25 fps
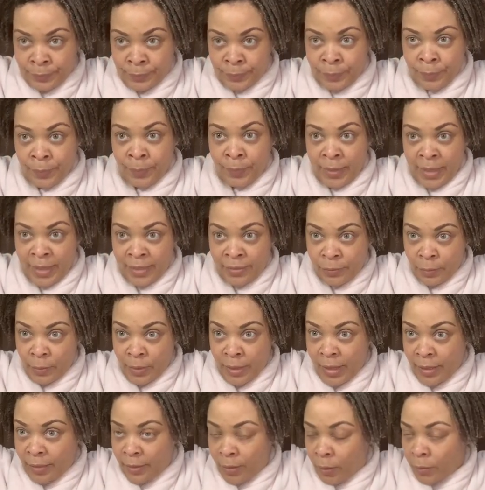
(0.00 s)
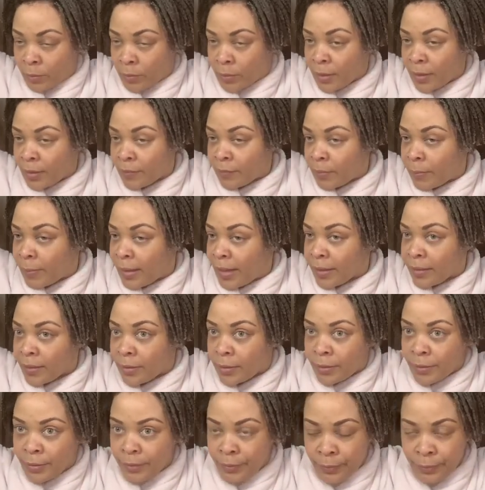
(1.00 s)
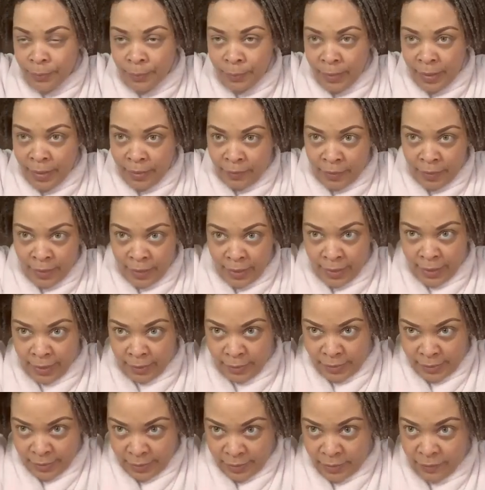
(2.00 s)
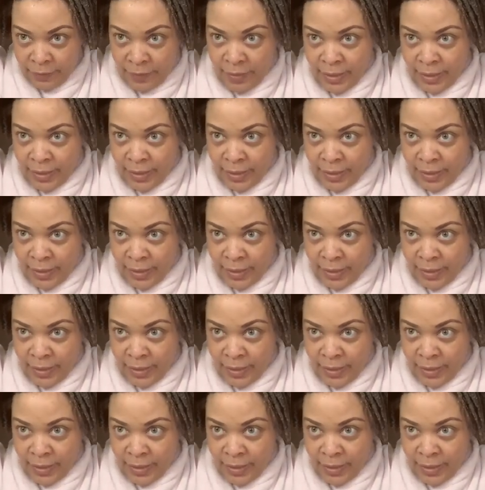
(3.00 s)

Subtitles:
That's what I don't love about the do, but everything else is fine.